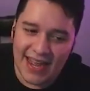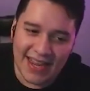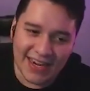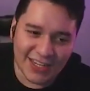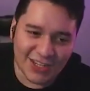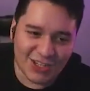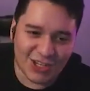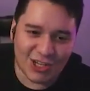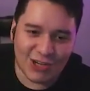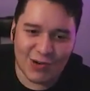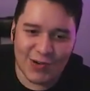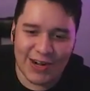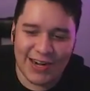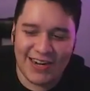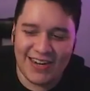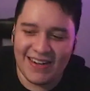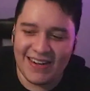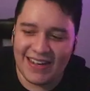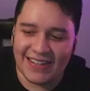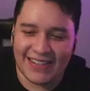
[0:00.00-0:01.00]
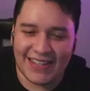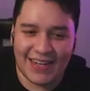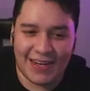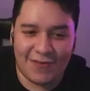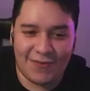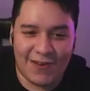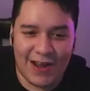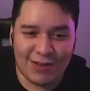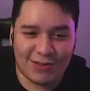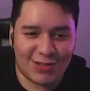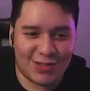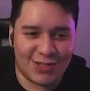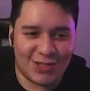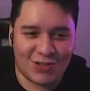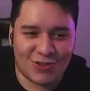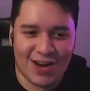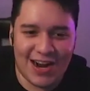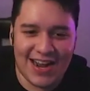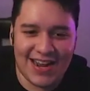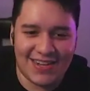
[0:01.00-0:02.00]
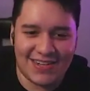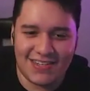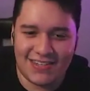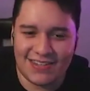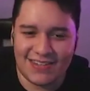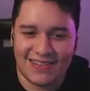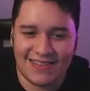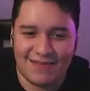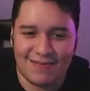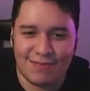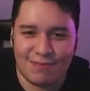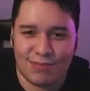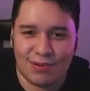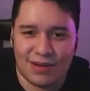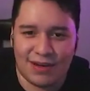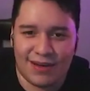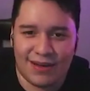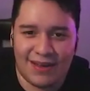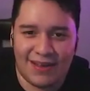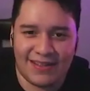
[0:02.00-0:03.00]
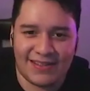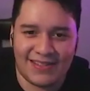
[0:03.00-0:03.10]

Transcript: disagree. I think Faust is trash. But,